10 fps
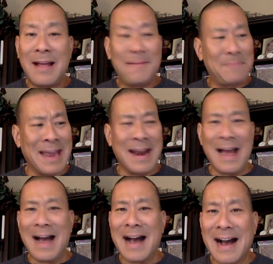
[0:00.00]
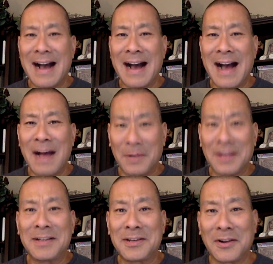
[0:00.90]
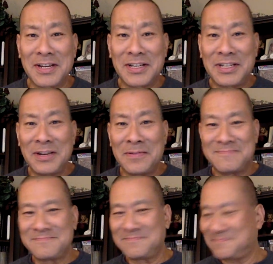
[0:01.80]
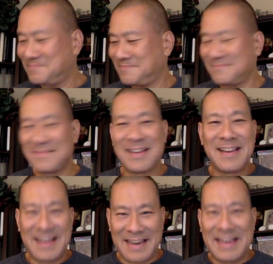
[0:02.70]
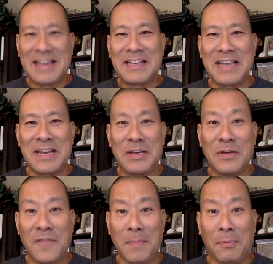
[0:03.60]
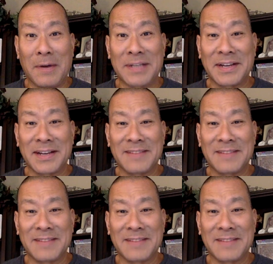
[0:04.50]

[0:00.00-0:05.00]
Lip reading: And I will talk to you soon. Stay tuned for the pressing.